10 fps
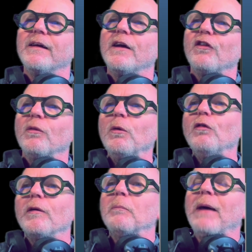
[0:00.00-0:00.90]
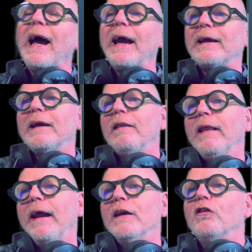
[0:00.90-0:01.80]
So moving back
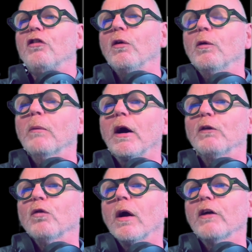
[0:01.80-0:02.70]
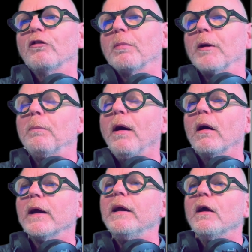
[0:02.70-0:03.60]
then to my Raspberry
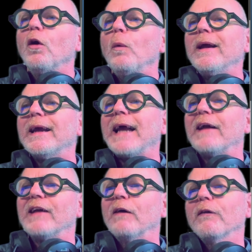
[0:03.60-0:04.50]
Pi, we can cat out